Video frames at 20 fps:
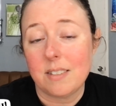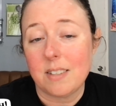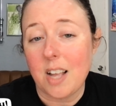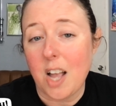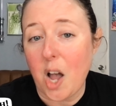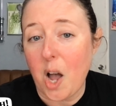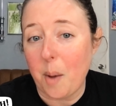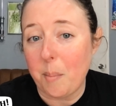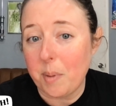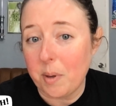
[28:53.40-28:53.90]

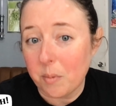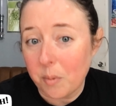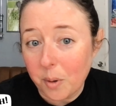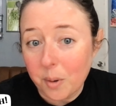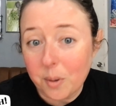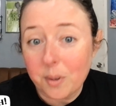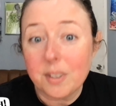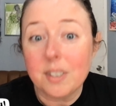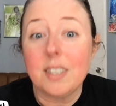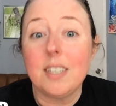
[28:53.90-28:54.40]
happy
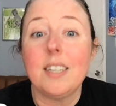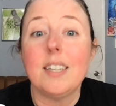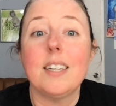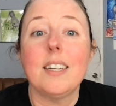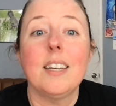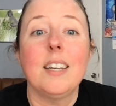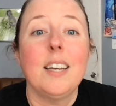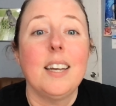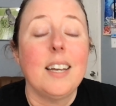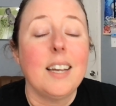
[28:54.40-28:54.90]

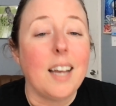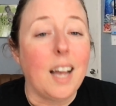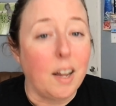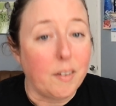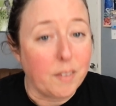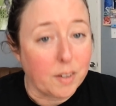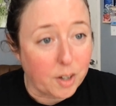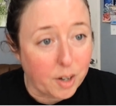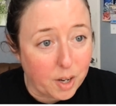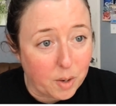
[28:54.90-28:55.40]
rolling.
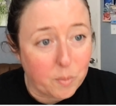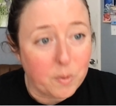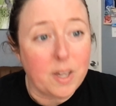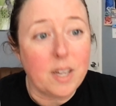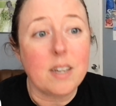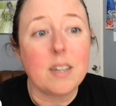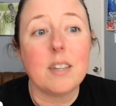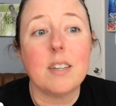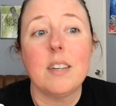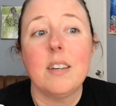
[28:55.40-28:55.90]
Have a great
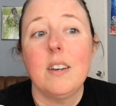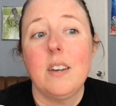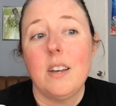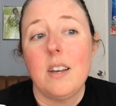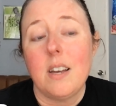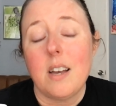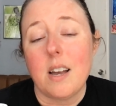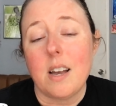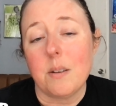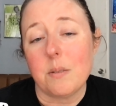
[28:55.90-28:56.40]
week.
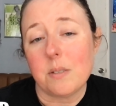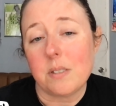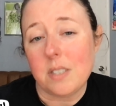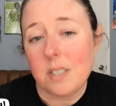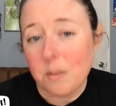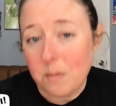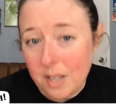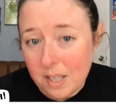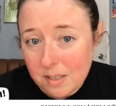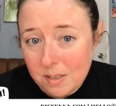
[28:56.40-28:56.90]
I will see
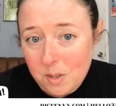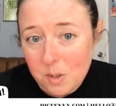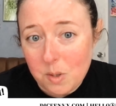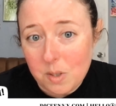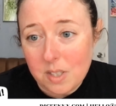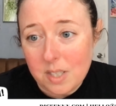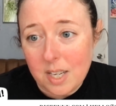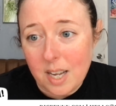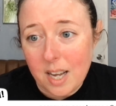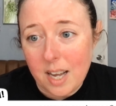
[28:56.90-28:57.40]
you next
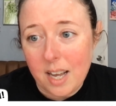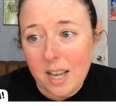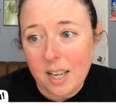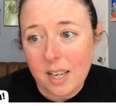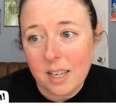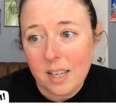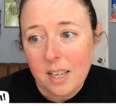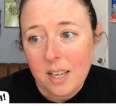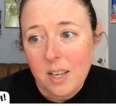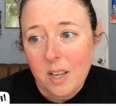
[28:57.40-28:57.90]

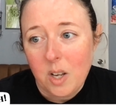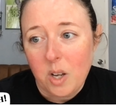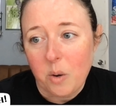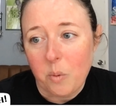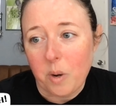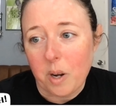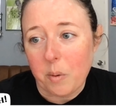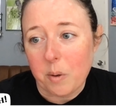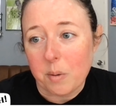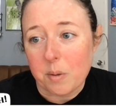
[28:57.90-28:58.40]
Tuesday,
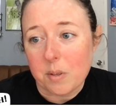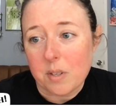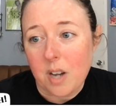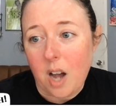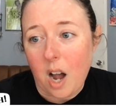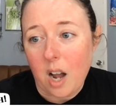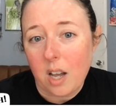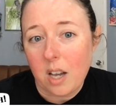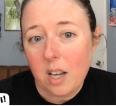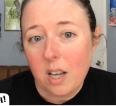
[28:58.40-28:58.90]
where we will
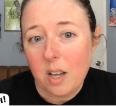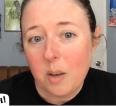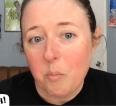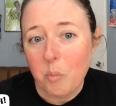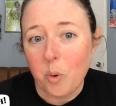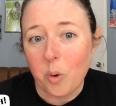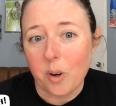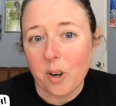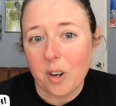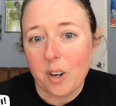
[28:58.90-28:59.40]
talk
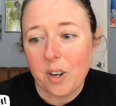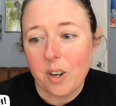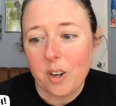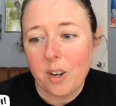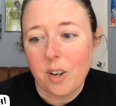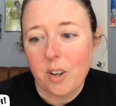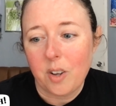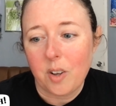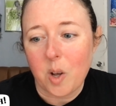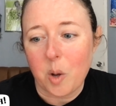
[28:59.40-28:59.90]
more
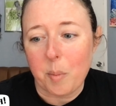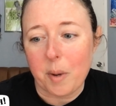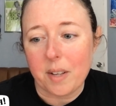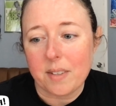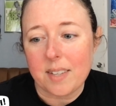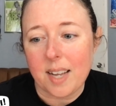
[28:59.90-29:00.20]
about